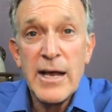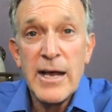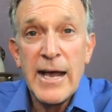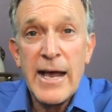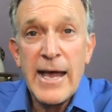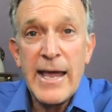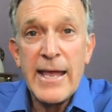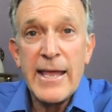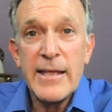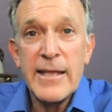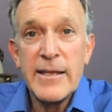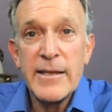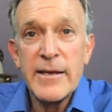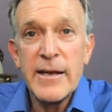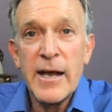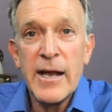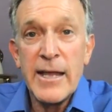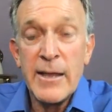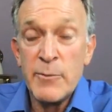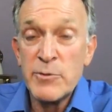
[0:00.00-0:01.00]
I
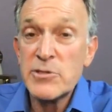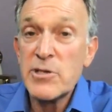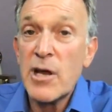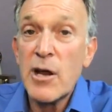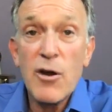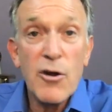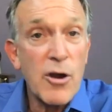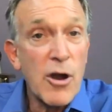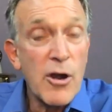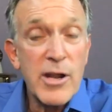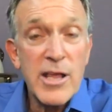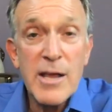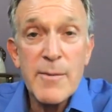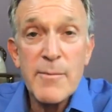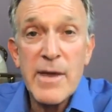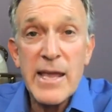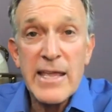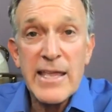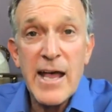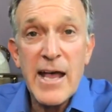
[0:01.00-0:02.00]
was already on
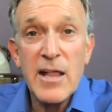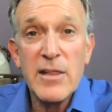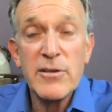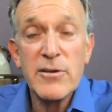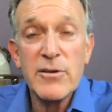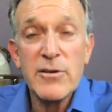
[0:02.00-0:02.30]
my calendar